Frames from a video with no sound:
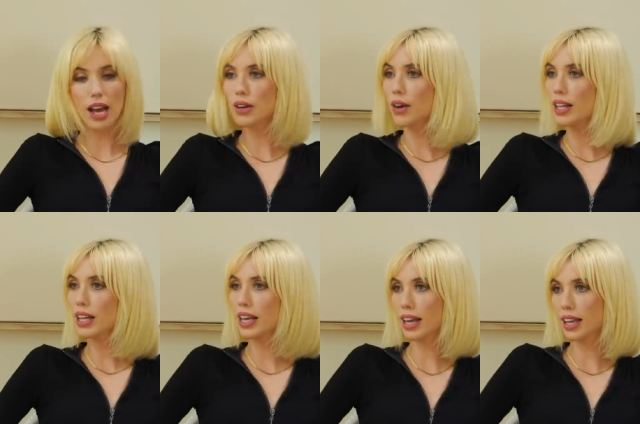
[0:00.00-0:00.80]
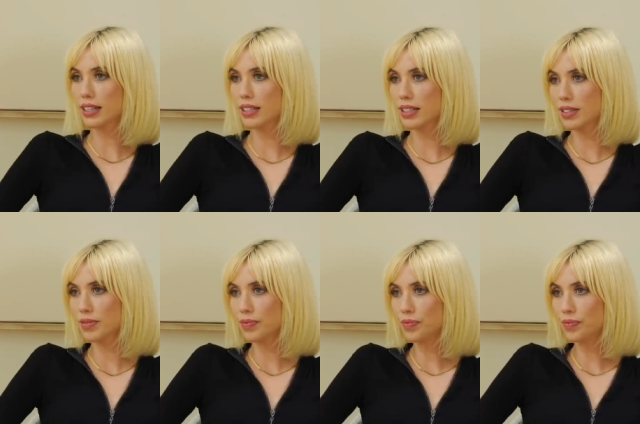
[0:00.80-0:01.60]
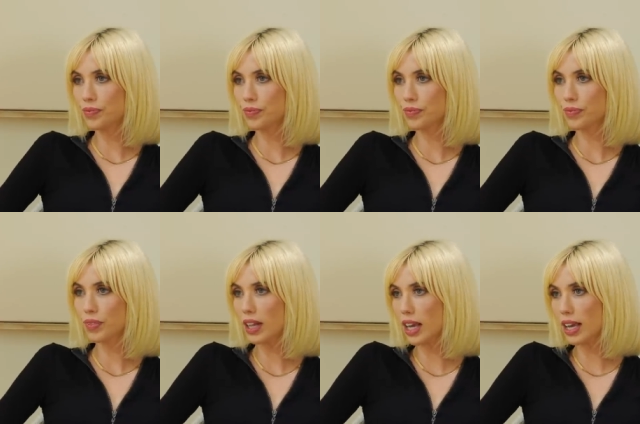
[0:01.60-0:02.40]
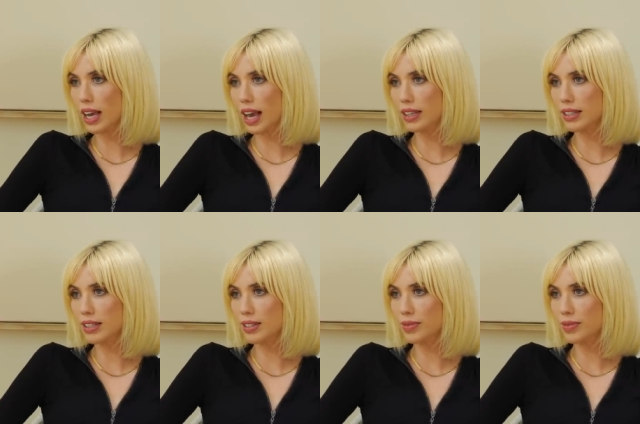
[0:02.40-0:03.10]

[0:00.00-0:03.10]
I don't know. I like Keds. Hmm? I like Keds.